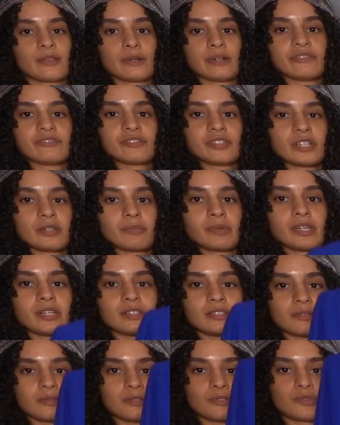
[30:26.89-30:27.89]
thrifted
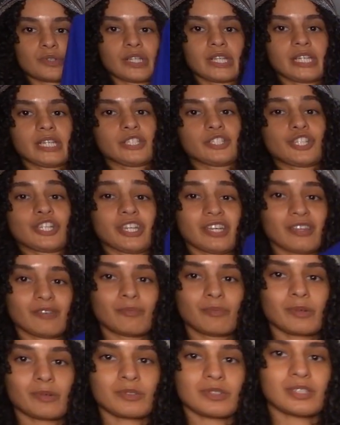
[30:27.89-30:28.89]
because it was really
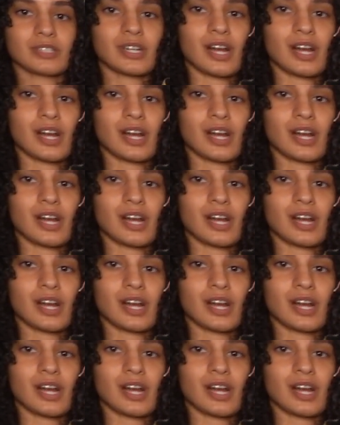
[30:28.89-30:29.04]
cheap. It was a